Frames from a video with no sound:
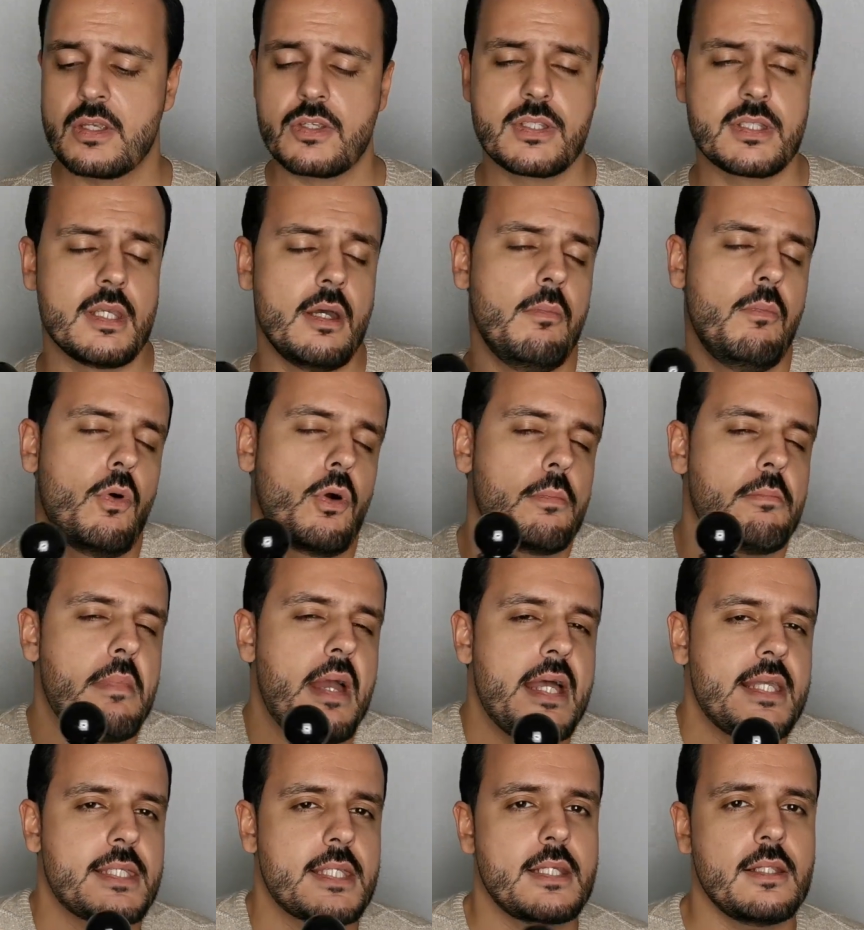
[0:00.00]
Some more
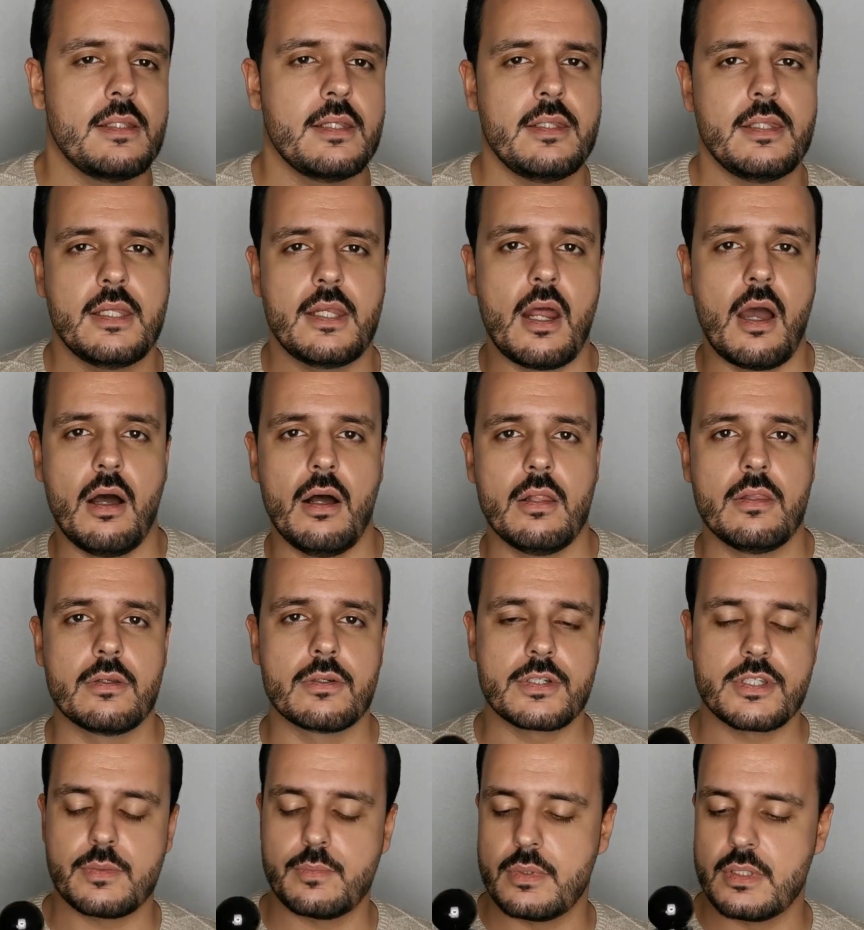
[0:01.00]
masculine than
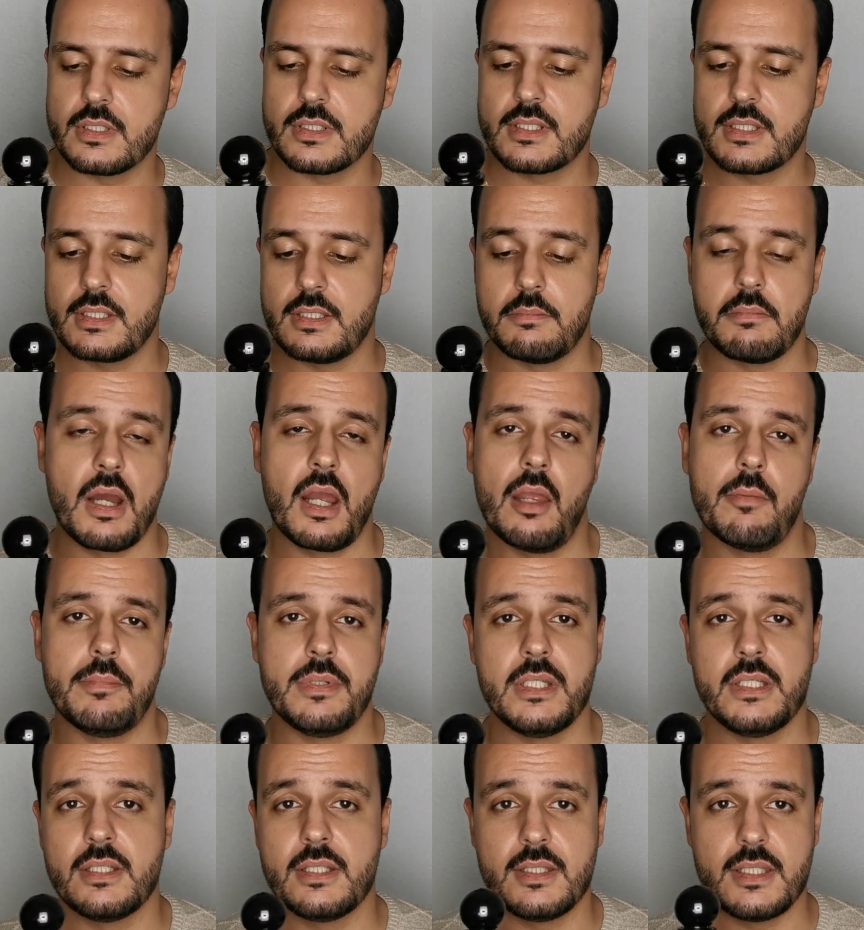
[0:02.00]
others, but in my
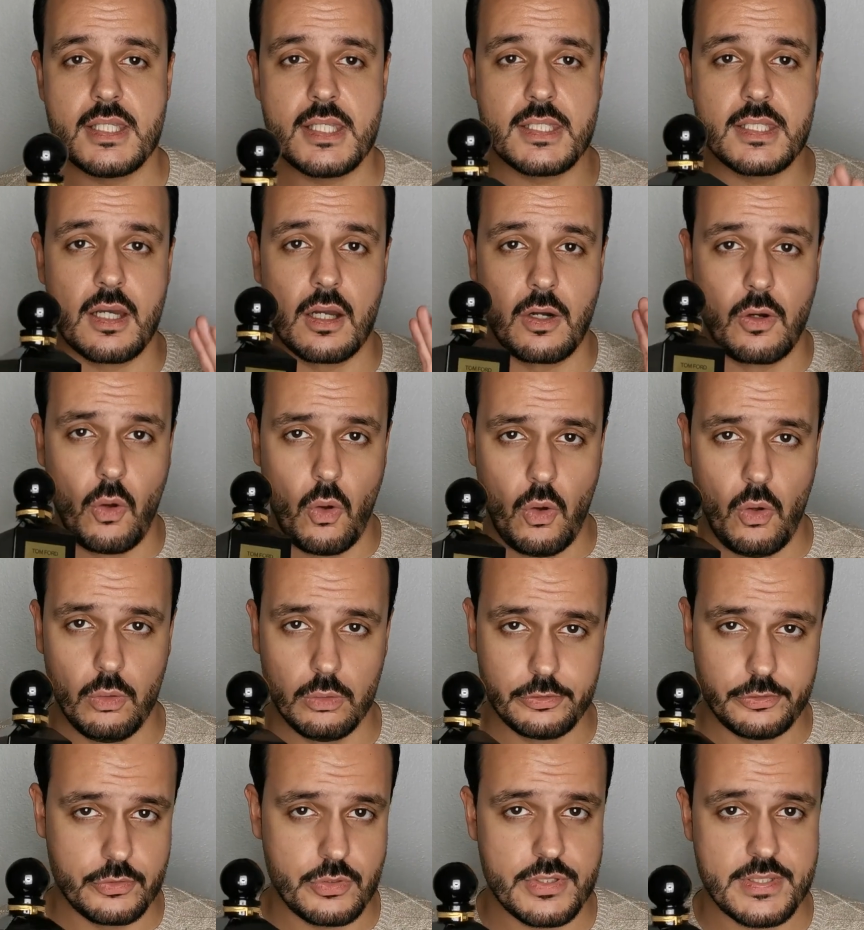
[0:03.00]
opinion, these are
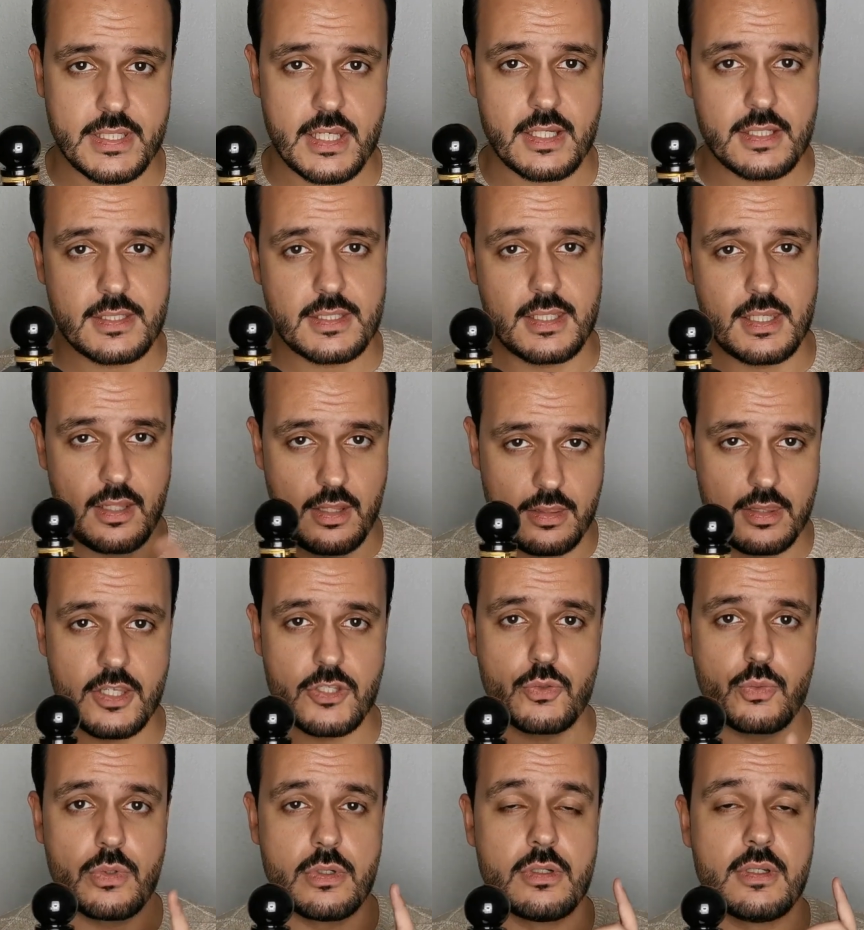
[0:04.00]
all unisex, and
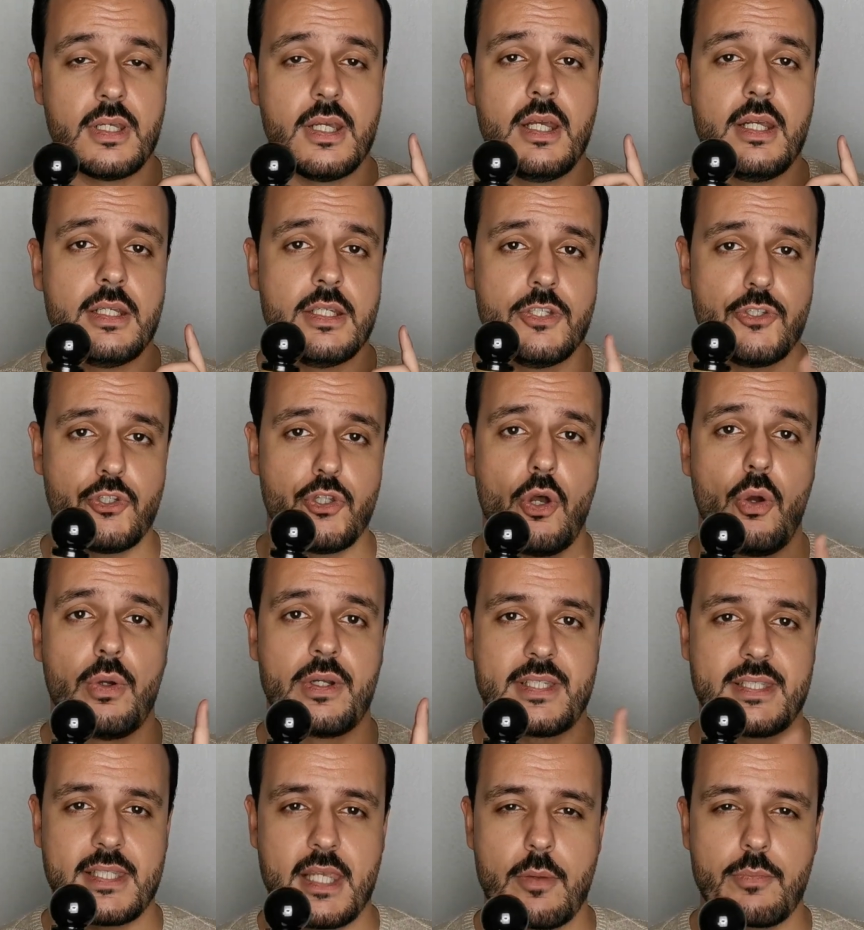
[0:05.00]
this one is
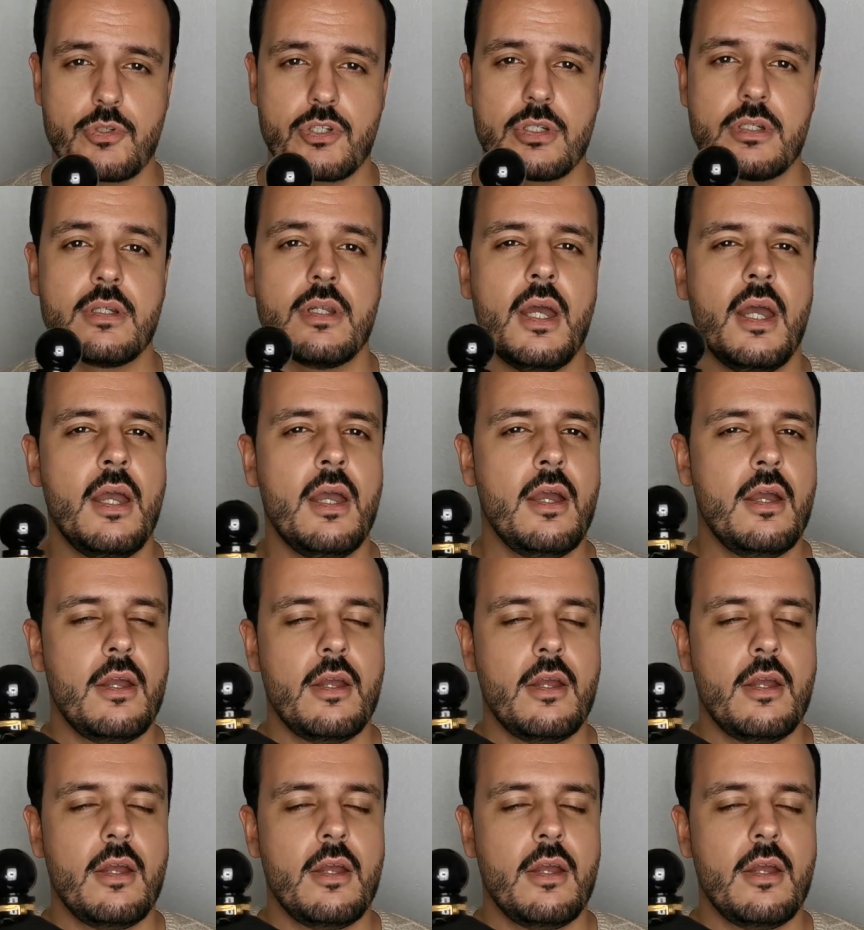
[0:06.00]
no exception.